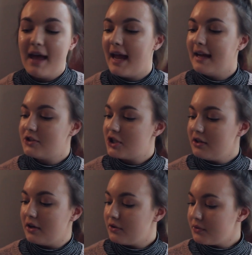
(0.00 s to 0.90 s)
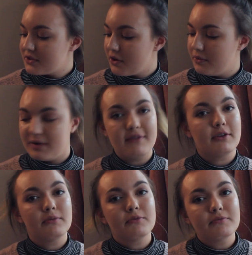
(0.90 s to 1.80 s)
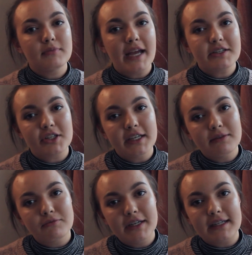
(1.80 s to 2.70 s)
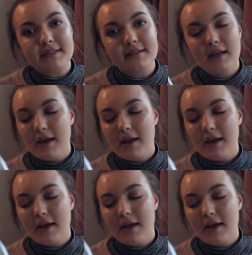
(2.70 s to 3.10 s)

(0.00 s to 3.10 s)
and she had also never actually read it.